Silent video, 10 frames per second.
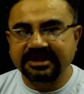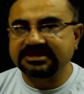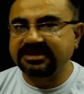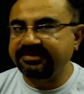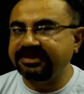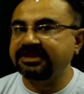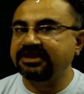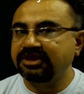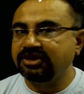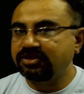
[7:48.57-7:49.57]
is having
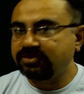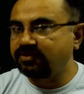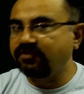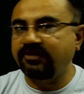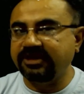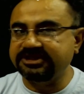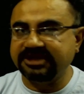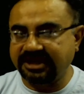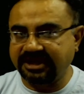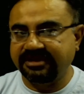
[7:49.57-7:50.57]
two
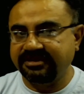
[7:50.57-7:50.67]
flagella.